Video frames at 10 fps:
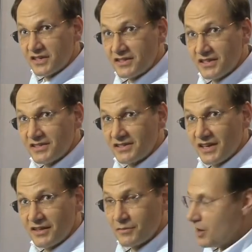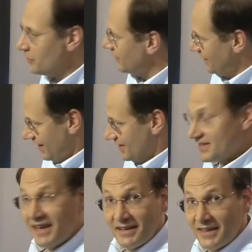The shirt is different from
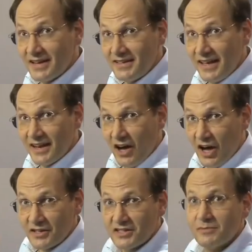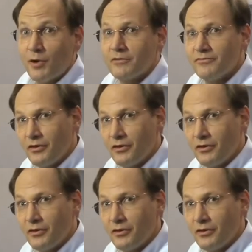other wearable monitors as the